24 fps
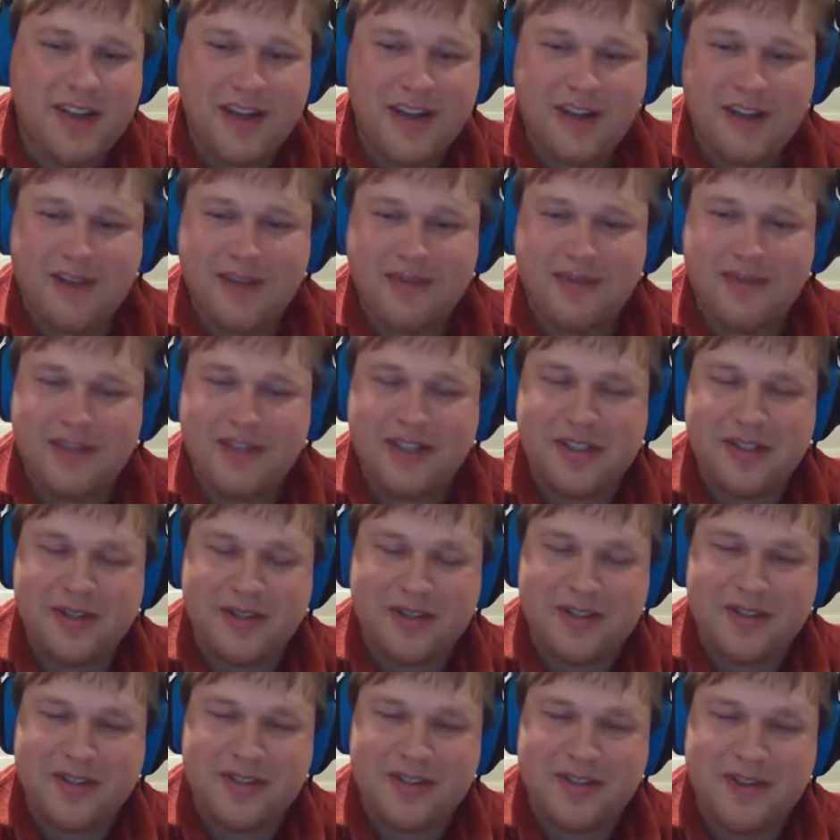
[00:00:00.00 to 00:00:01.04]
This will be a
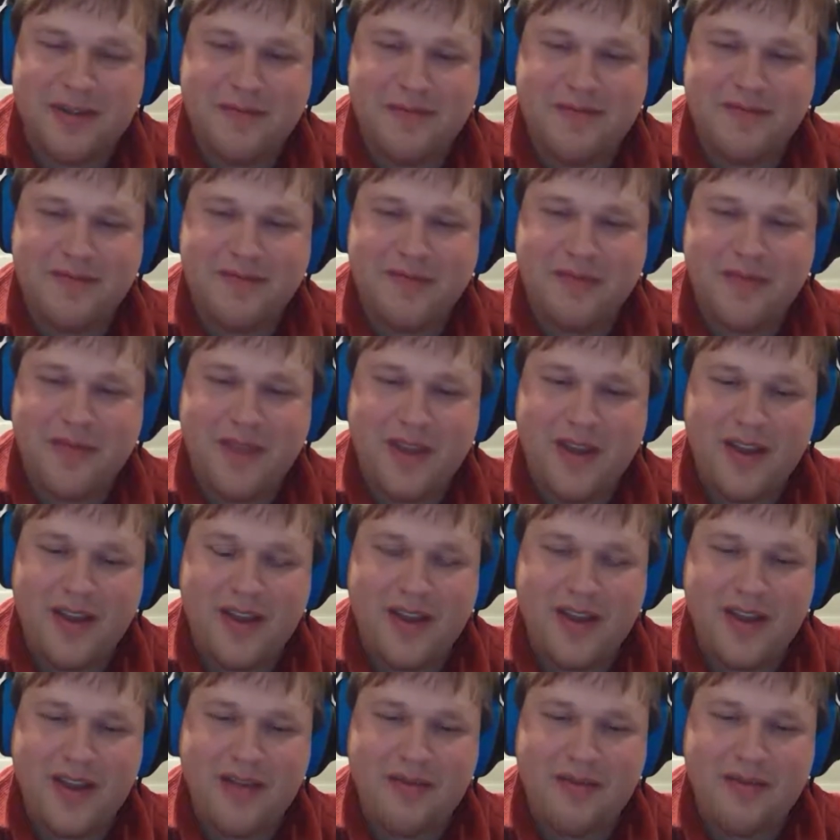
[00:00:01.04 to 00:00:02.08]
short stream
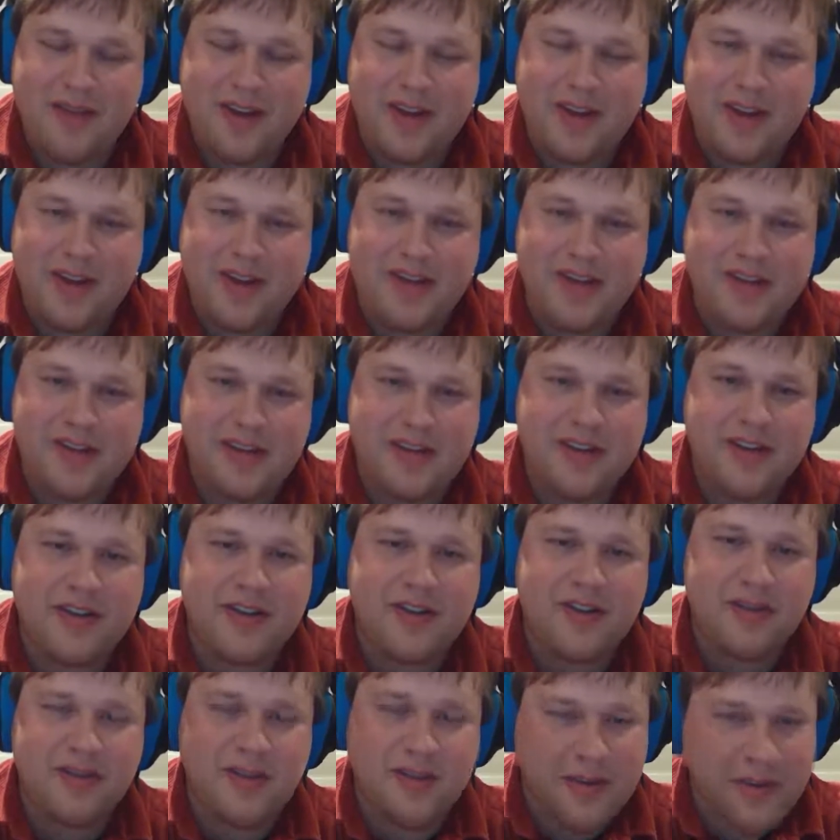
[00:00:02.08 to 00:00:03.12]
by telling
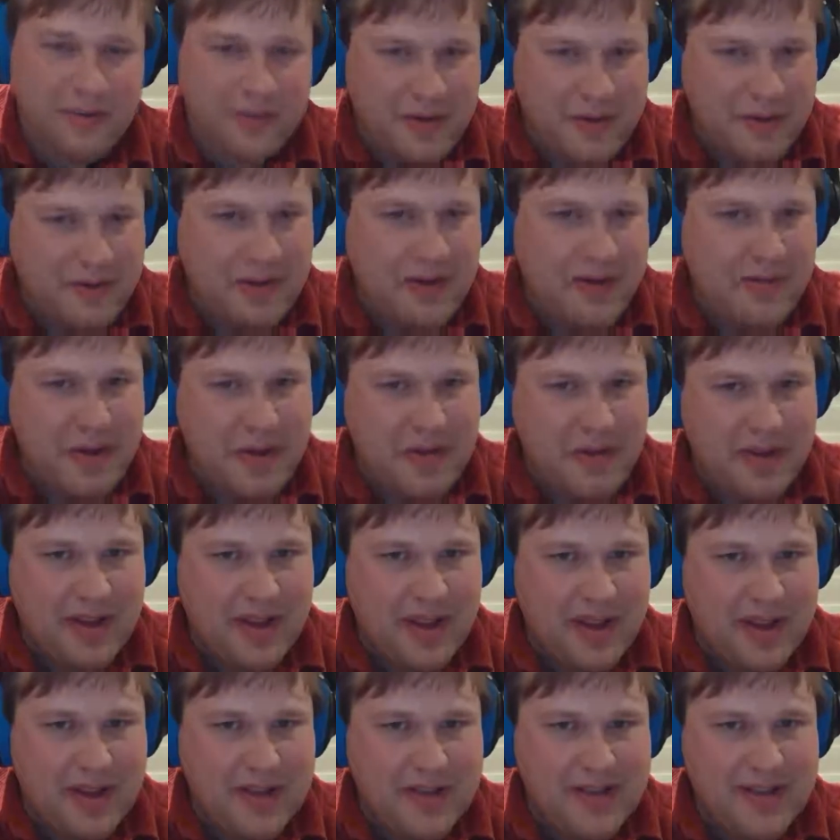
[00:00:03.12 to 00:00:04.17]
you a little bit about my
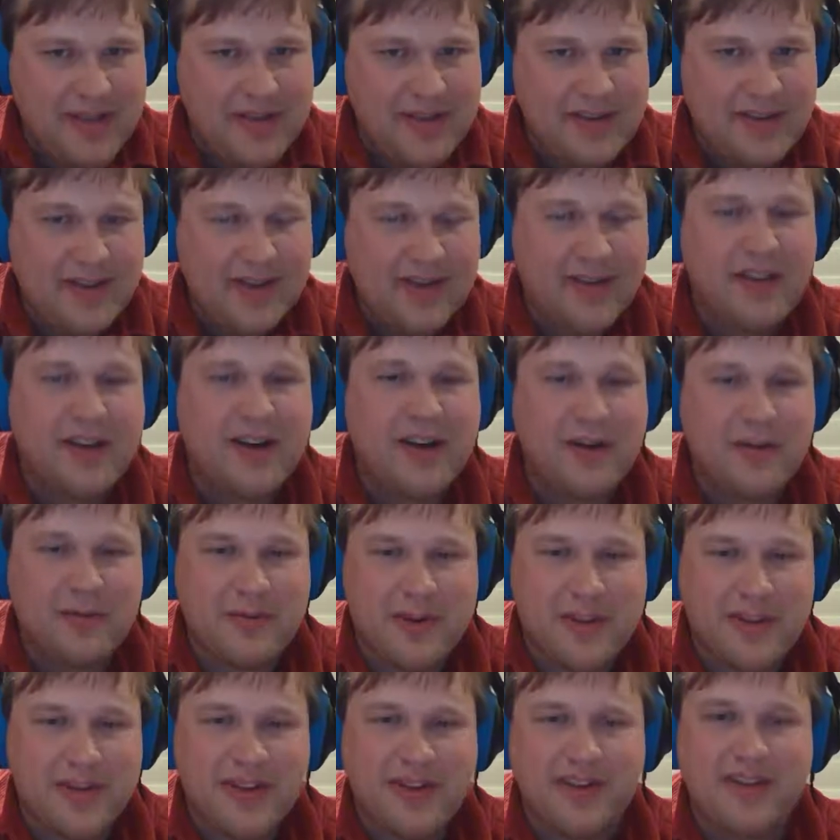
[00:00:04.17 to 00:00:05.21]
plans, and then I'll
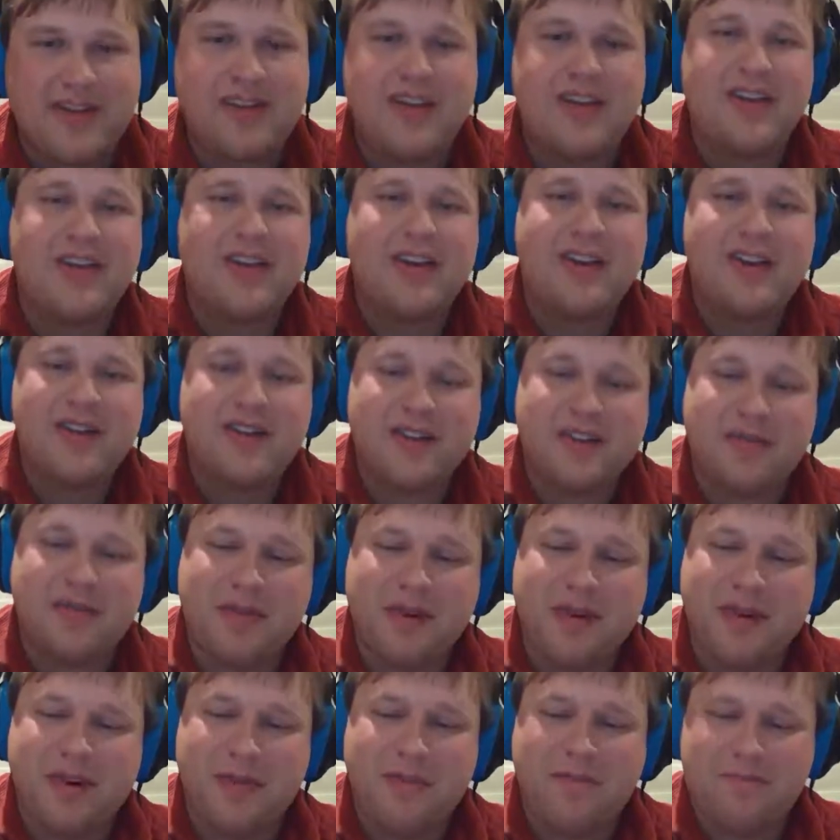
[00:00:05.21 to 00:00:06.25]
read this
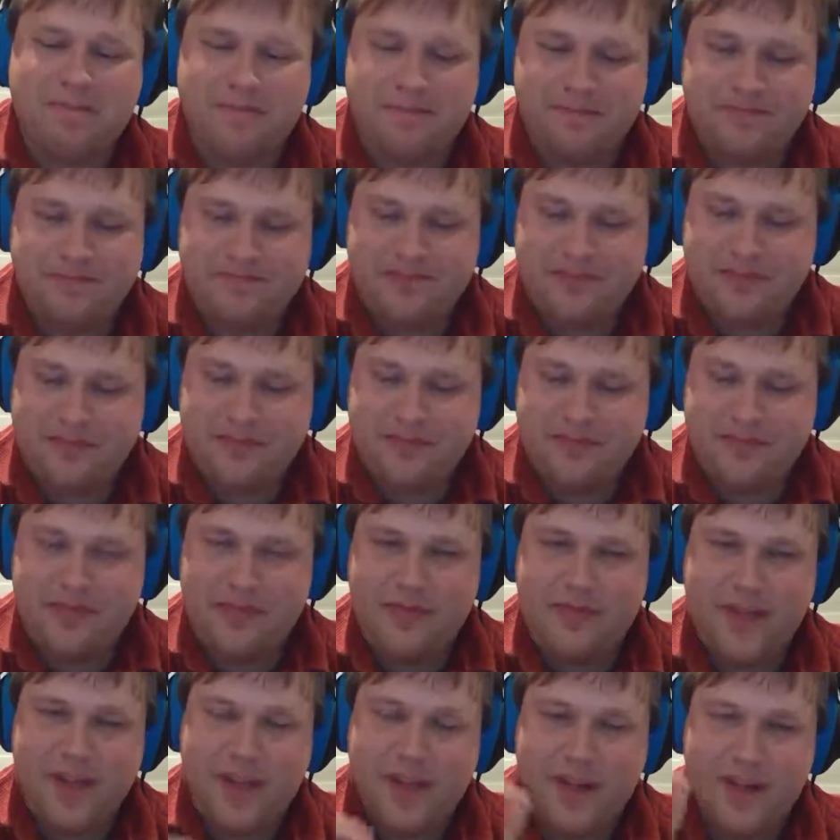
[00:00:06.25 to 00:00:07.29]
poem.
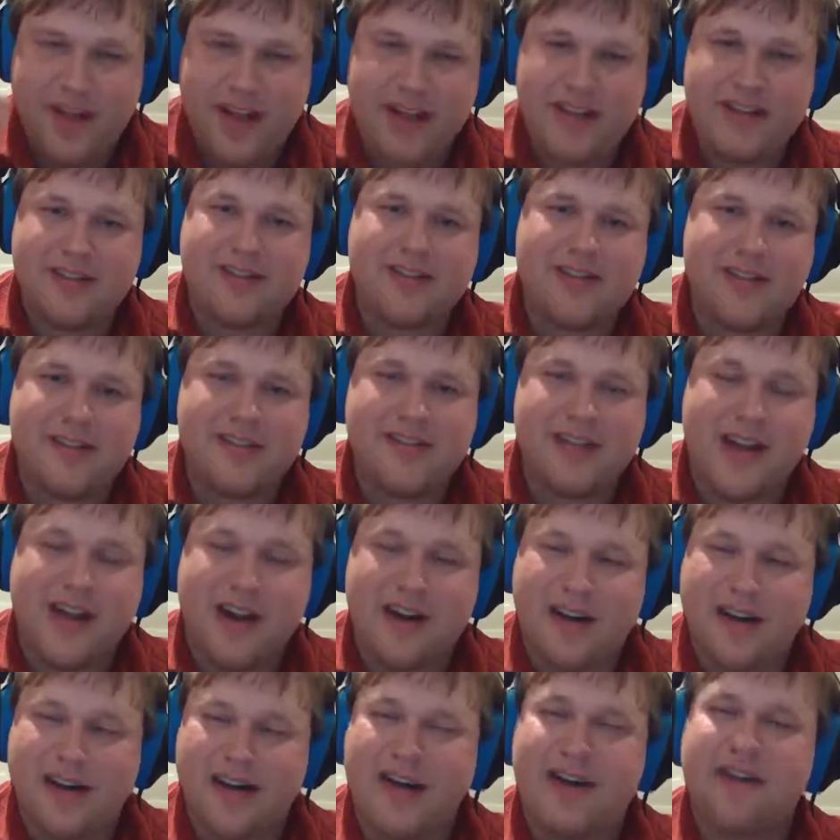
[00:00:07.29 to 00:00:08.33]
Next
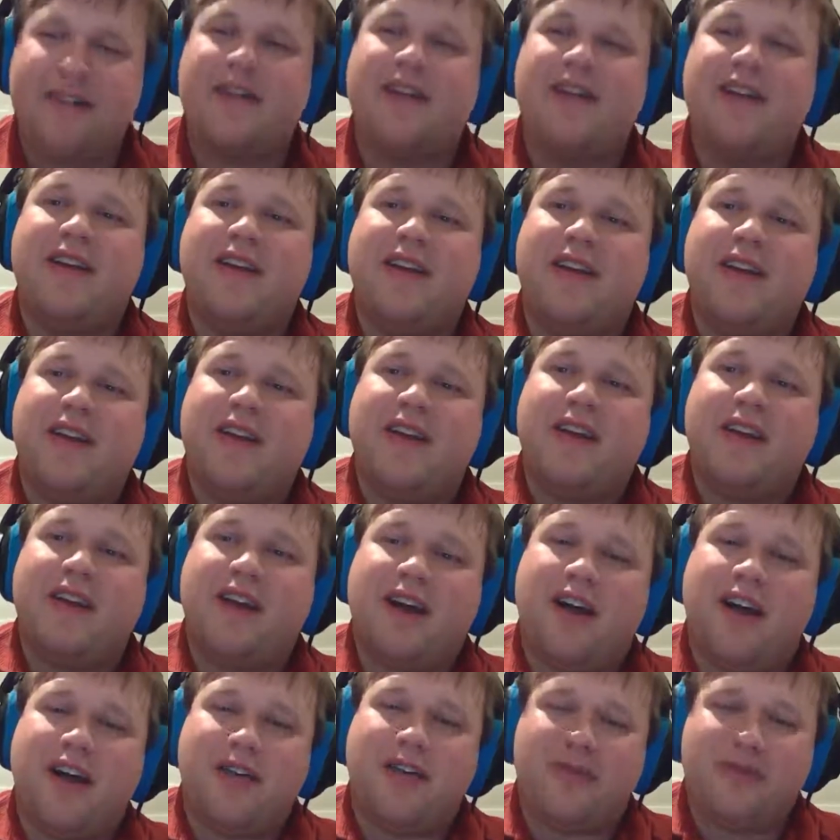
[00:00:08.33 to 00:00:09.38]
Saturday,
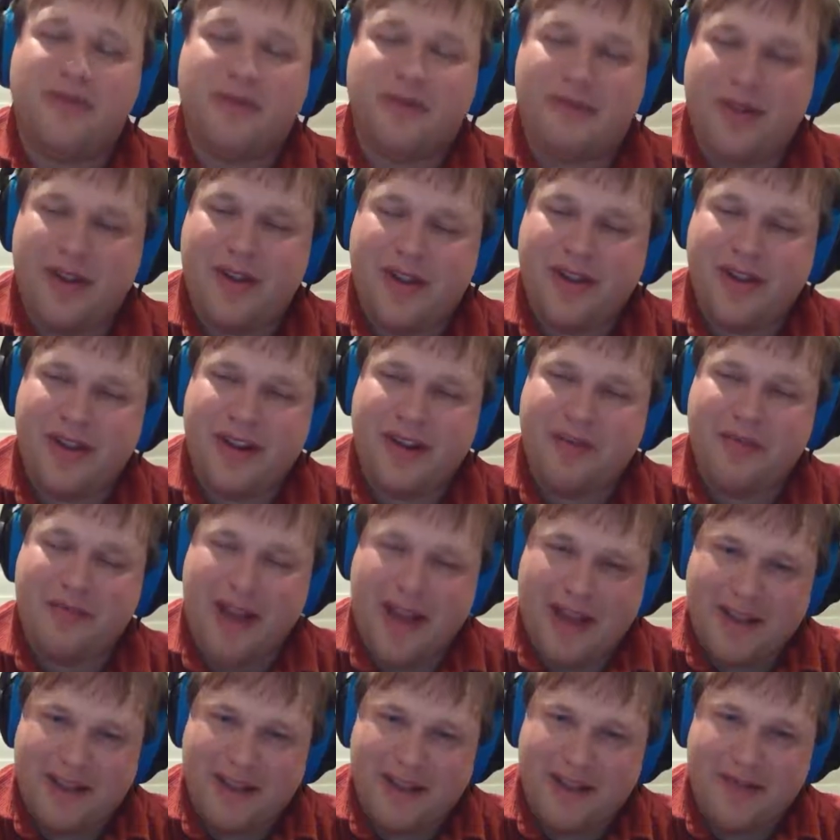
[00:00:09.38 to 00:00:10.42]
I will be reading
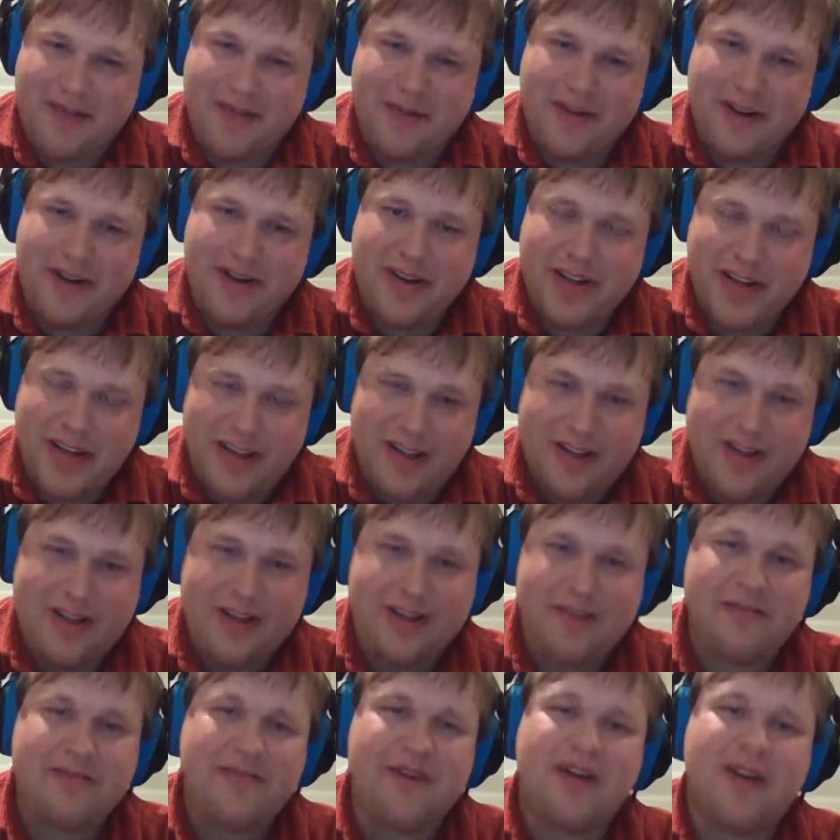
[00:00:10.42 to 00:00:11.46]
Mask of the Red Death
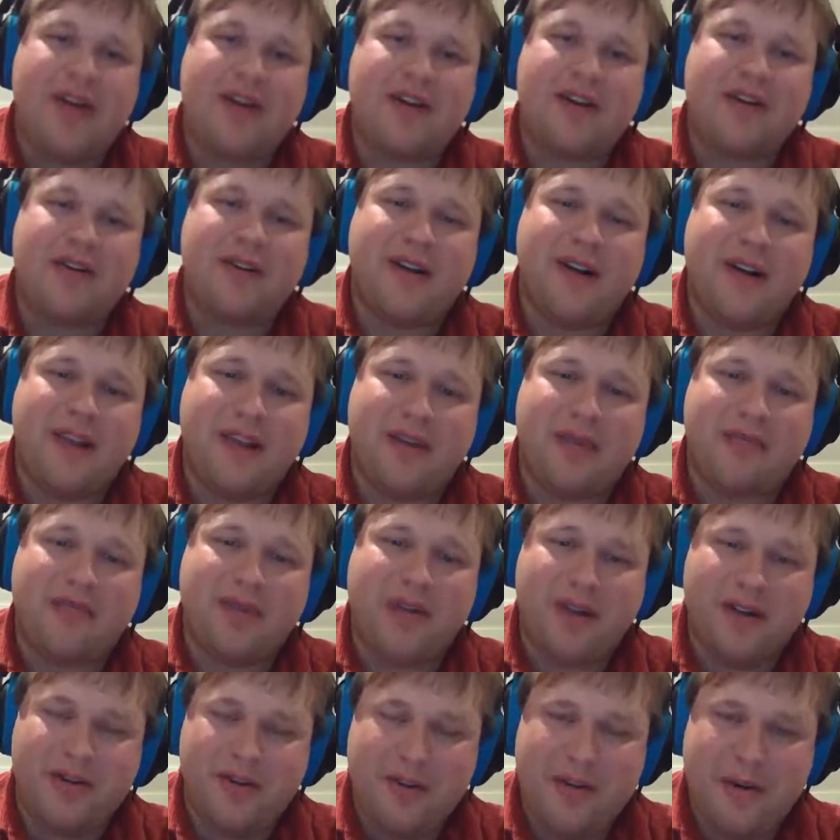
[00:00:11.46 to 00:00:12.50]
by Edgar Allan
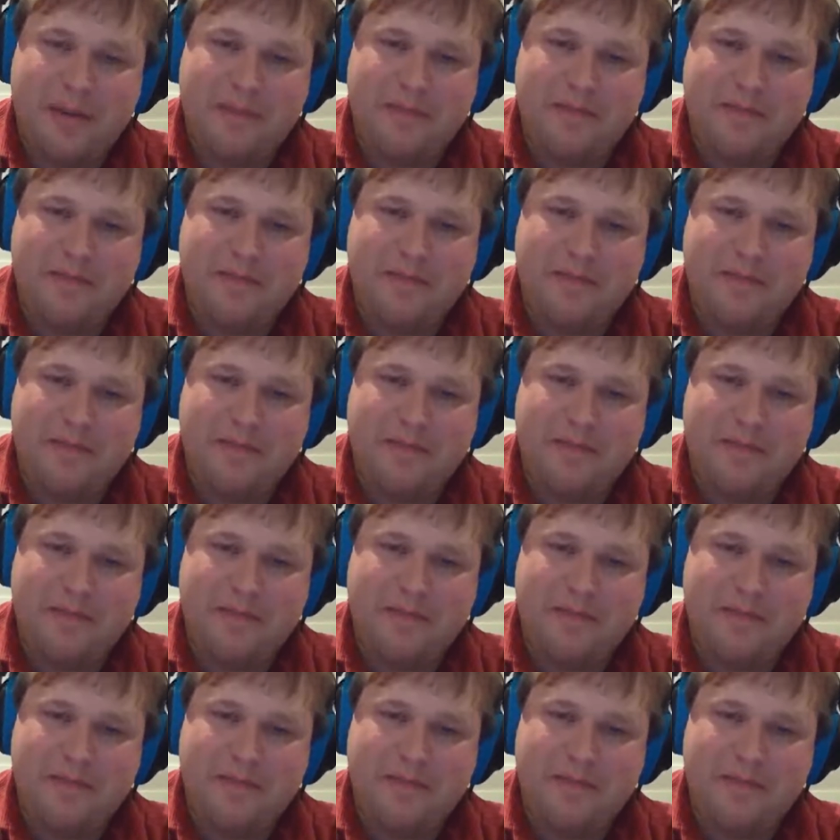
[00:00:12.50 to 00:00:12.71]
Poe.